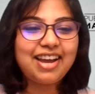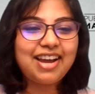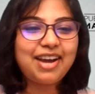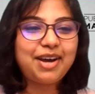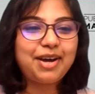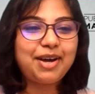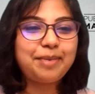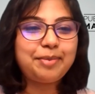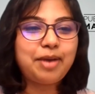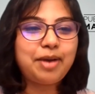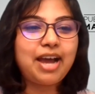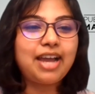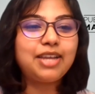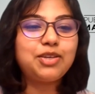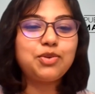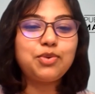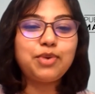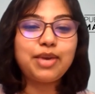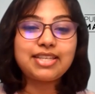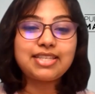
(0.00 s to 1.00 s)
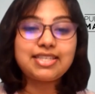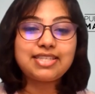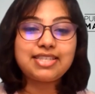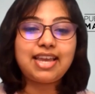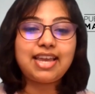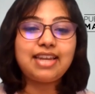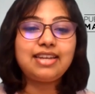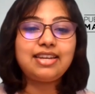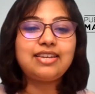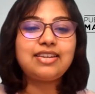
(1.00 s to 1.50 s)
I do
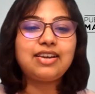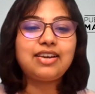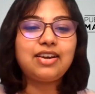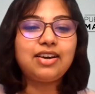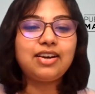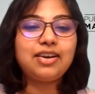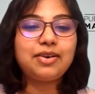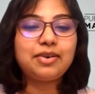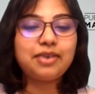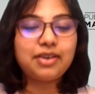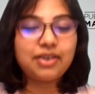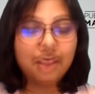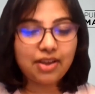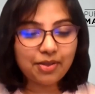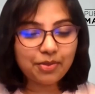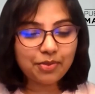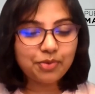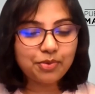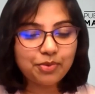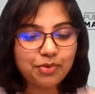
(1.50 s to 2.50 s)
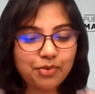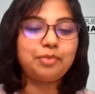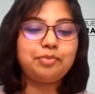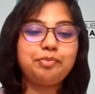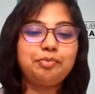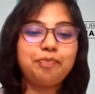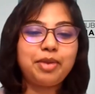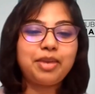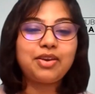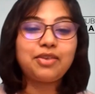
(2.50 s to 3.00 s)
extend another
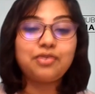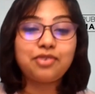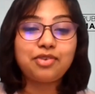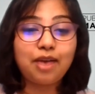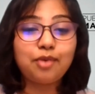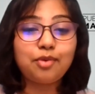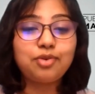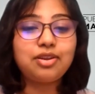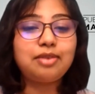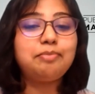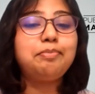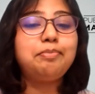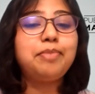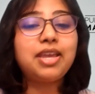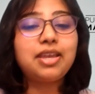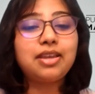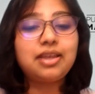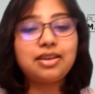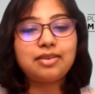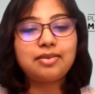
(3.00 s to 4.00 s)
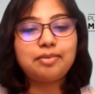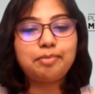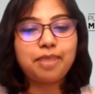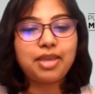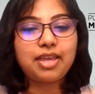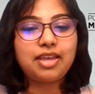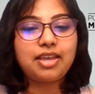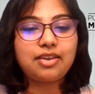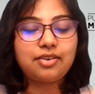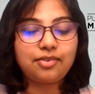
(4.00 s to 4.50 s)
big round and
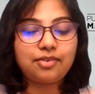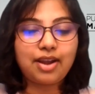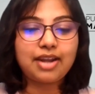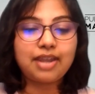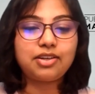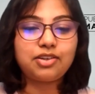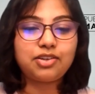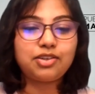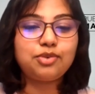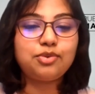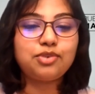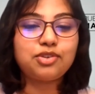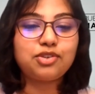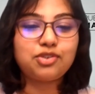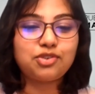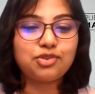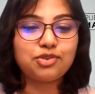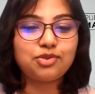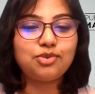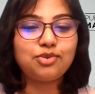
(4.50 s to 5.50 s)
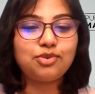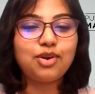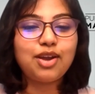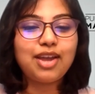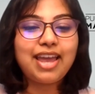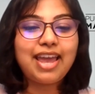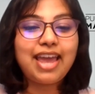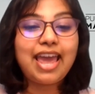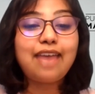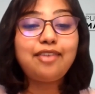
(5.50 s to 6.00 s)
big gratitude to
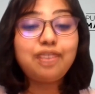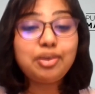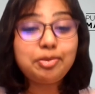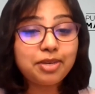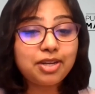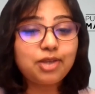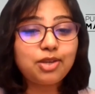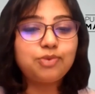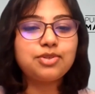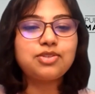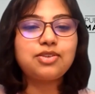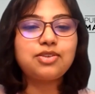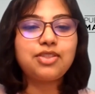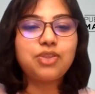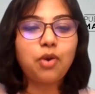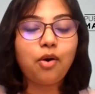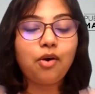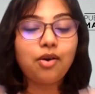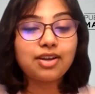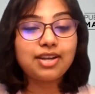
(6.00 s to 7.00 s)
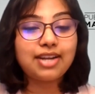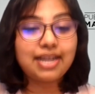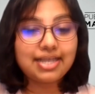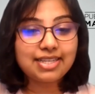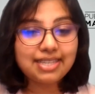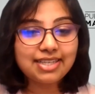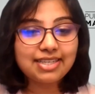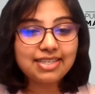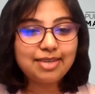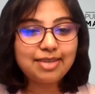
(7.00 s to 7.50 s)
everybody who was on the
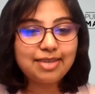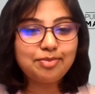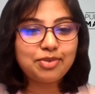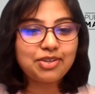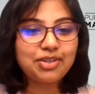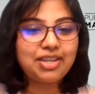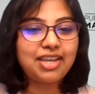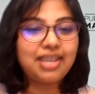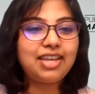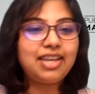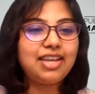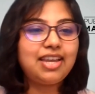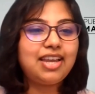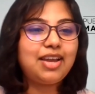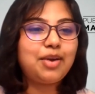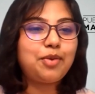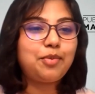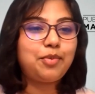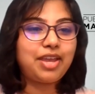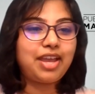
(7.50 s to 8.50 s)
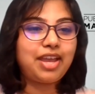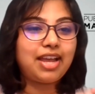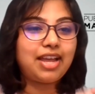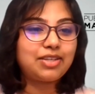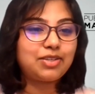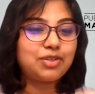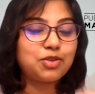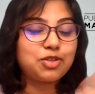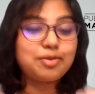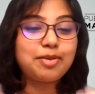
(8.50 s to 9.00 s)
organizing team today. We
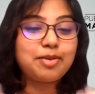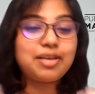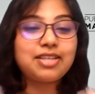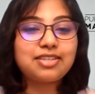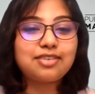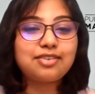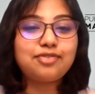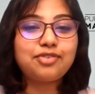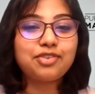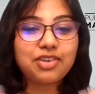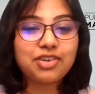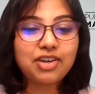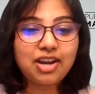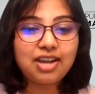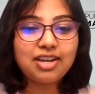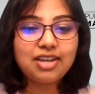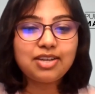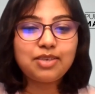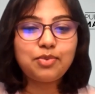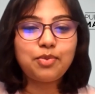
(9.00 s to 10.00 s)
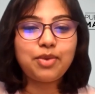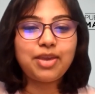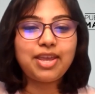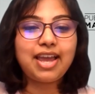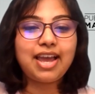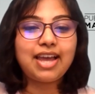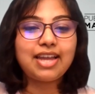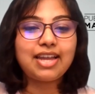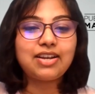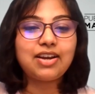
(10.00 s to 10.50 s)
had Toastmaster Furkan, we
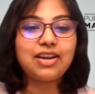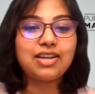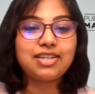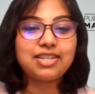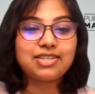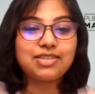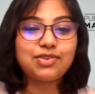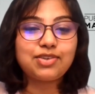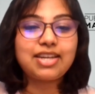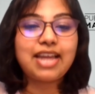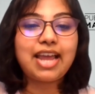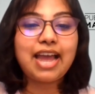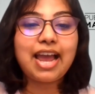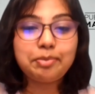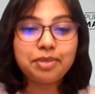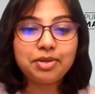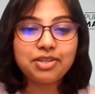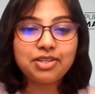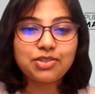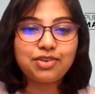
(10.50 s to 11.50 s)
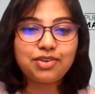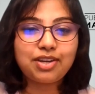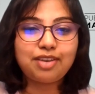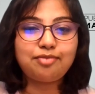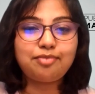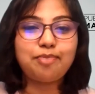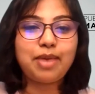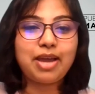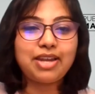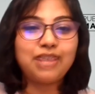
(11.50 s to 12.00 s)
had our district
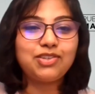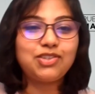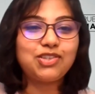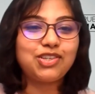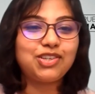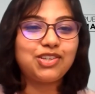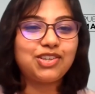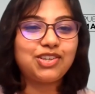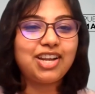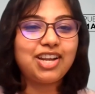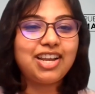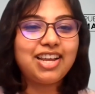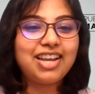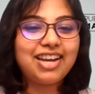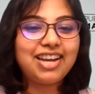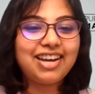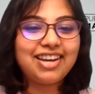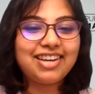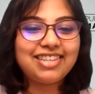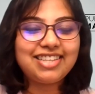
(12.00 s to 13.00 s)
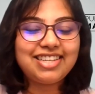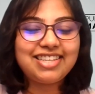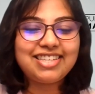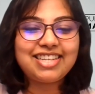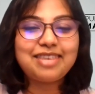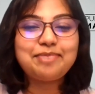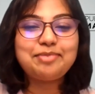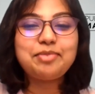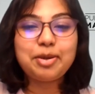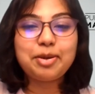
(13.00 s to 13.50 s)
administrative manager,
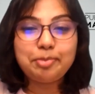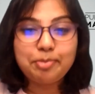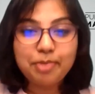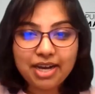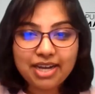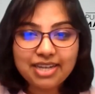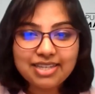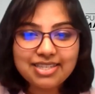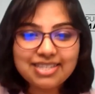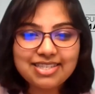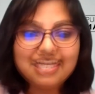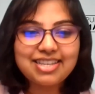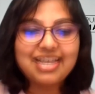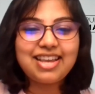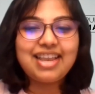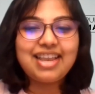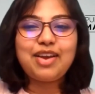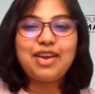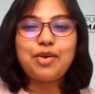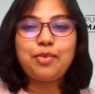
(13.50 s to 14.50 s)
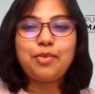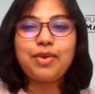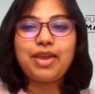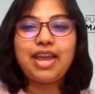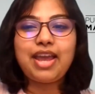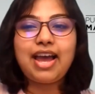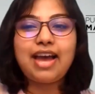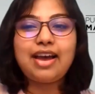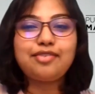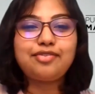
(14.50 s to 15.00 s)
DTM Abbas, we
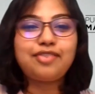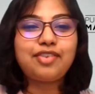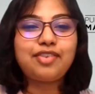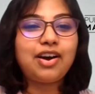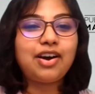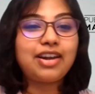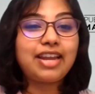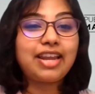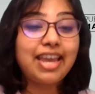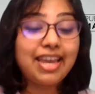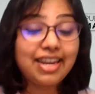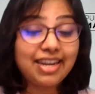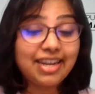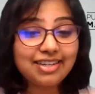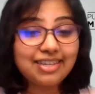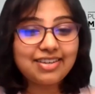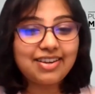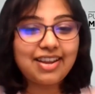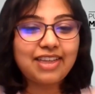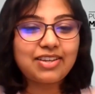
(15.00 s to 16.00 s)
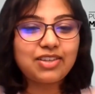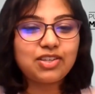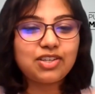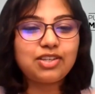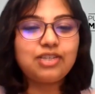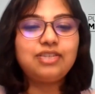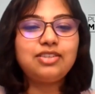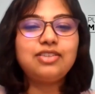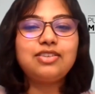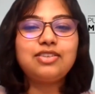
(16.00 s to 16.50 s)
have our area
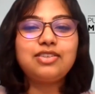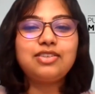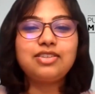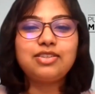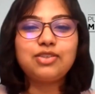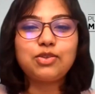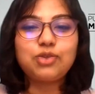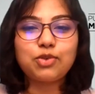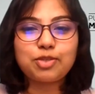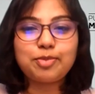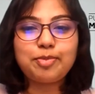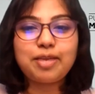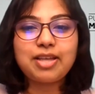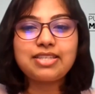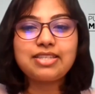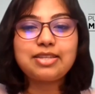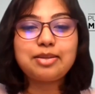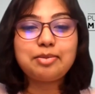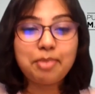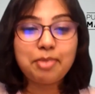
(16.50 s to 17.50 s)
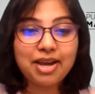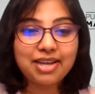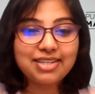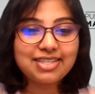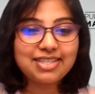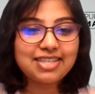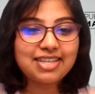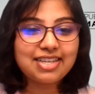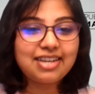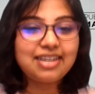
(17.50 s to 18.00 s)
director, Toastmaster
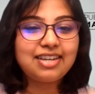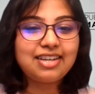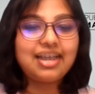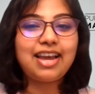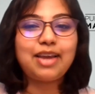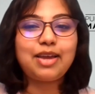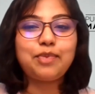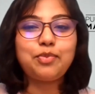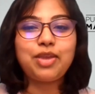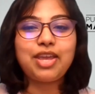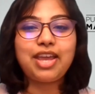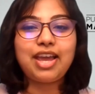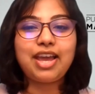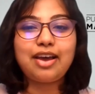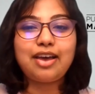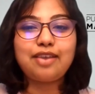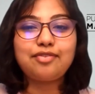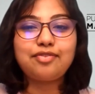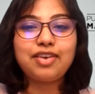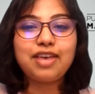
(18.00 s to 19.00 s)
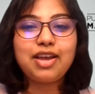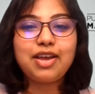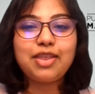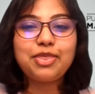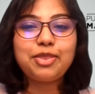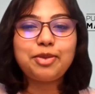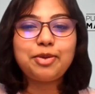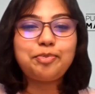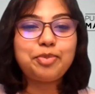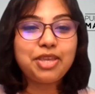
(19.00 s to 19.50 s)
Manasa, and we have
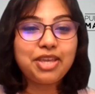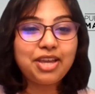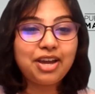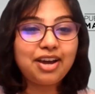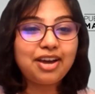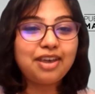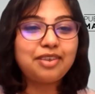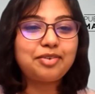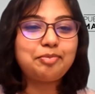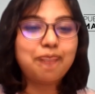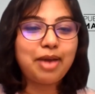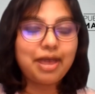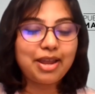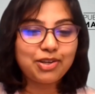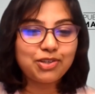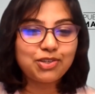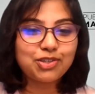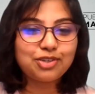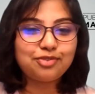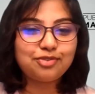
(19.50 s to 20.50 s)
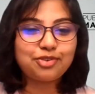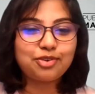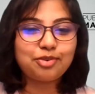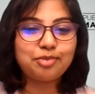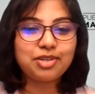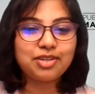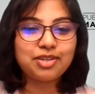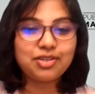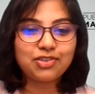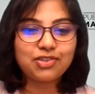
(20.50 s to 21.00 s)
the PR manager
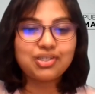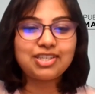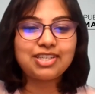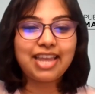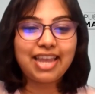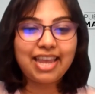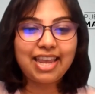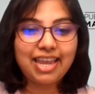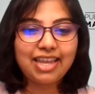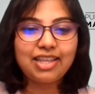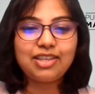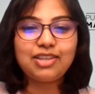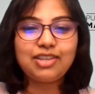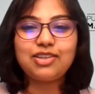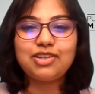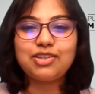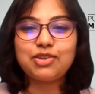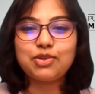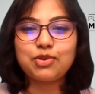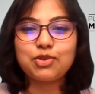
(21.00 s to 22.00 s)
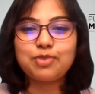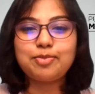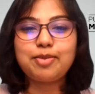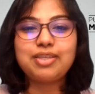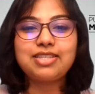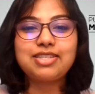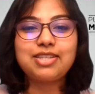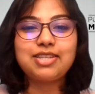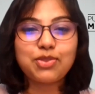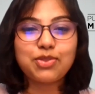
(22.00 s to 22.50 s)
from Division A,
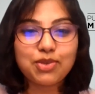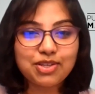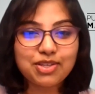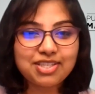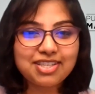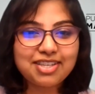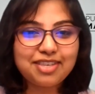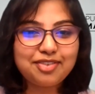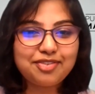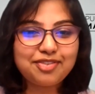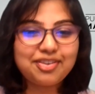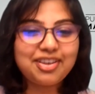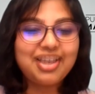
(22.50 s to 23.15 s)
Toastmaster Tosif.